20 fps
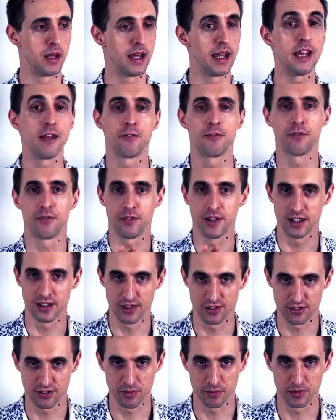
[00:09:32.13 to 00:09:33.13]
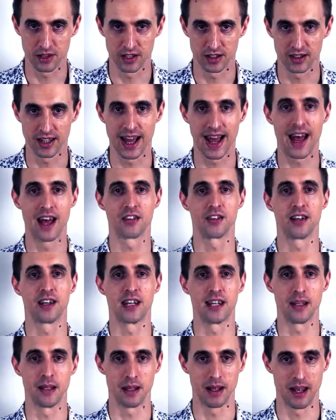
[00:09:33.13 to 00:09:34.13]
If it is something that has
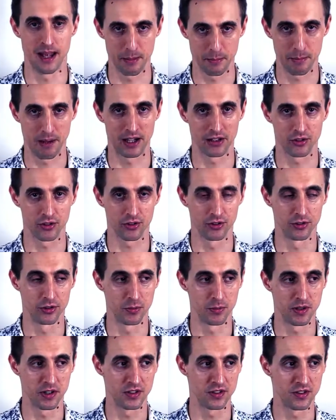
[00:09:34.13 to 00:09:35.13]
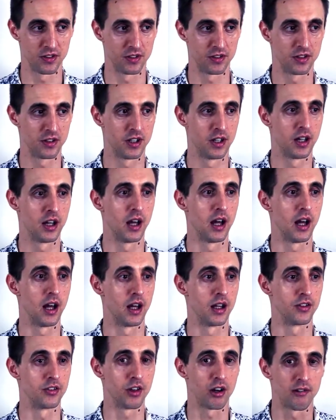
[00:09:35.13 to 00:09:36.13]
any impact on your business
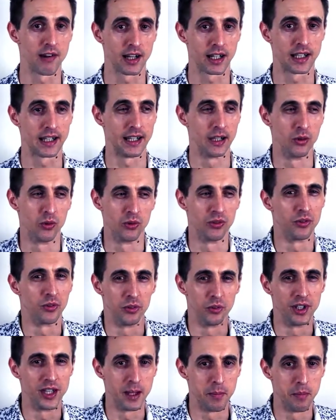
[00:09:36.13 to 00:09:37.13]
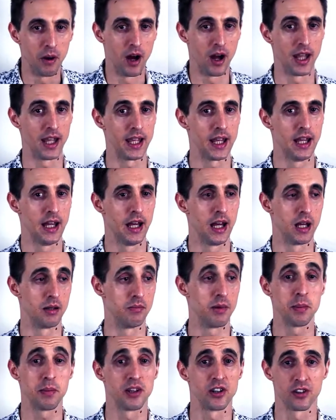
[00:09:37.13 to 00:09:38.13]
directly or nearby.
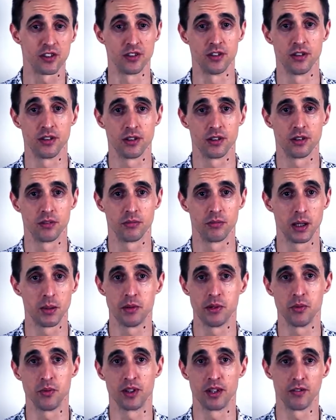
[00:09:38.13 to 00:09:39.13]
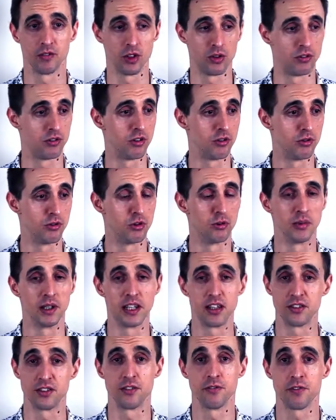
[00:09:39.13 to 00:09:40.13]
Maybe it doesn't. Maybe whatever you do
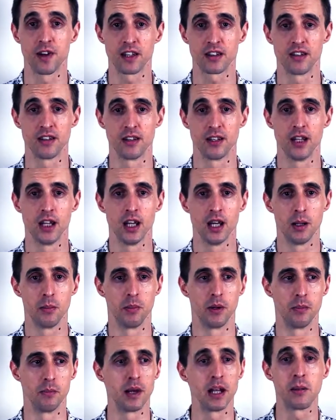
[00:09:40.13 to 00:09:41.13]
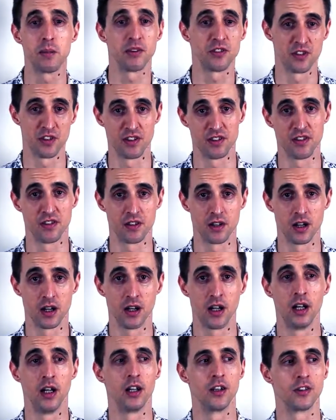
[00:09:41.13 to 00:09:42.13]
normally isn't affected, but many businesses
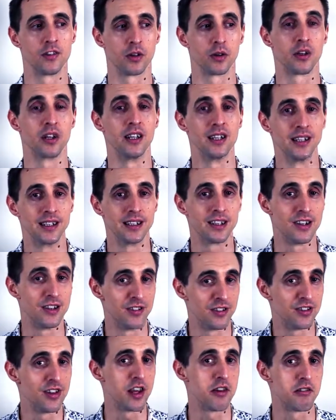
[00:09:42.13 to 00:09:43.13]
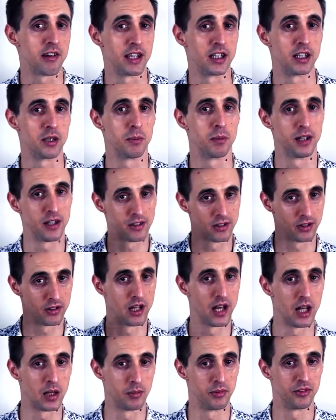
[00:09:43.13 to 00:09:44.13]
are. So considering the
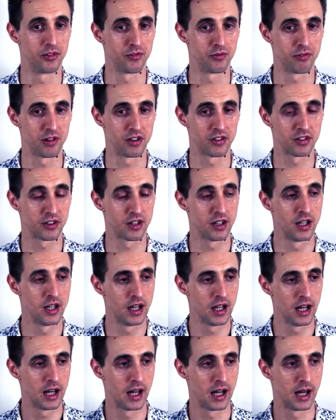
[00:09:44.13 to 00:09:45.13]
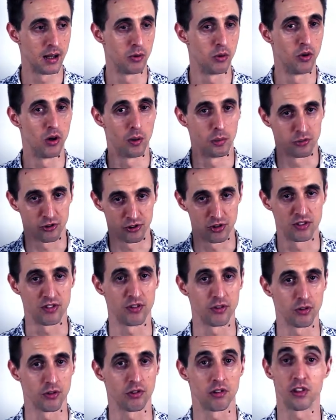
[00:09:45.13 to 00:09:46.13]
political element of risk or
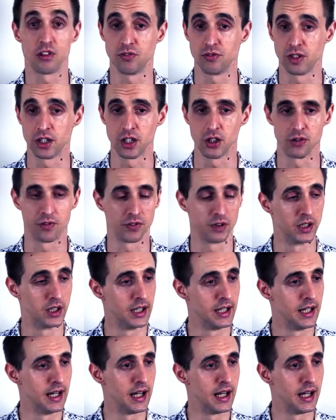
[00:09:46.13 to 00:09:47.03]
opportunities or threats is very useful.